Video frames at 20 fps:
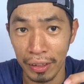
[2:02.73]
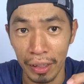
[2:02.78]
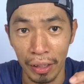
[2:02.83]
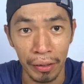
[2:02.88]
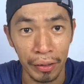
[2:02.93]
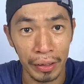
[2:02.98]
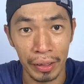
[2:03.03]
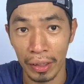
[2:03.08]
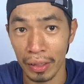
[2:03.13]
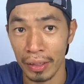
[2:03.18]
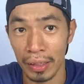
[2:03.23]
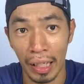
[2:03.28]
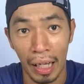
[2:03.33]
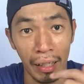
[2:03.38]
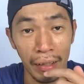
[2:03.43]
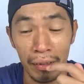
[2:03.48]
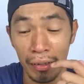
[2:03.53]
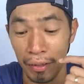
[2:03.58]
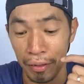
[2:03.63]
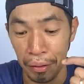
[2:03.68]
gel, just
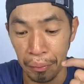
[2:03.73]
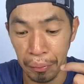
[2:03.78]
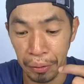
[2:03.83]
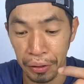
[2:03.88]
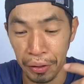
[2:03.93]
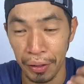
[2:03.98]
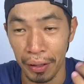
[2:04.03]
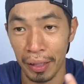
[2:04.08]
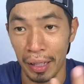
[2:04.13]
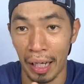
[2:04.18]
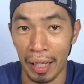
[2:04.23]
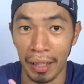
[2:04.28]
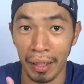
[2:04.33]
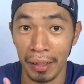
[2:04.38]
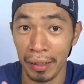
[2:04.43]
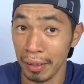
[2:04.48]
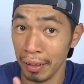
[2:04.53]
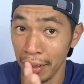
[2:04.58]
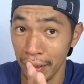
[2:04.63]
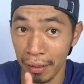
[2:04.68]
like tiramisu, like
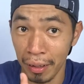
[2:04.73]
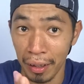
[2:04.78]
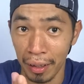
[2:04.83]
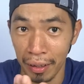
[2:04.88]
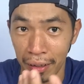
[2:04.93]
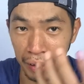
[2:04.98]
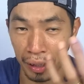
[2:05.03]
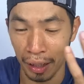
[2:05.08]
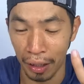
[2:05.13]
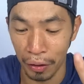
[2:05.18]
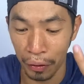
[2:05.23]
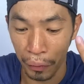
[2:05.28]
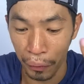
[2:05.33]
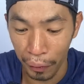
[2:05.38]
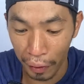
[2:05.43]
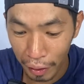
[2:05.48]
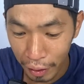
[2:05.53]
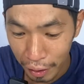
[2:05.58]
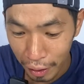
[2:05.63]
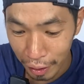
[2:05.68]
eating a cake
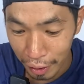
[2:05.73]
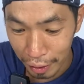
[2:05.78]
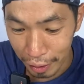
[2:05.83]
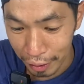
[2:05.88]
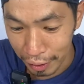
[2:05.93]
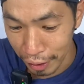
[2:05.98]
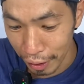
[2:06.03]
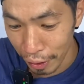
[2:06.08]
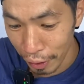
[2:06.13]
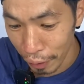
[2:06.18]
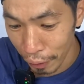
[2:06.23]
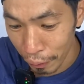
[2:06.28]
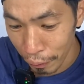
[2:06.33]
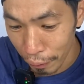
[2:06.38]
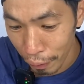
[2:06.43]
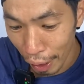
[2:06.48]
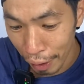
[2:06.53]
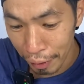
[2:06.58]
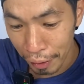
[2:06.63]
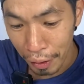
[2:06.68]
during the
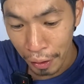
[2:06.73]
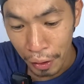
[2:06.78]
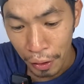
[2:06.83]
run.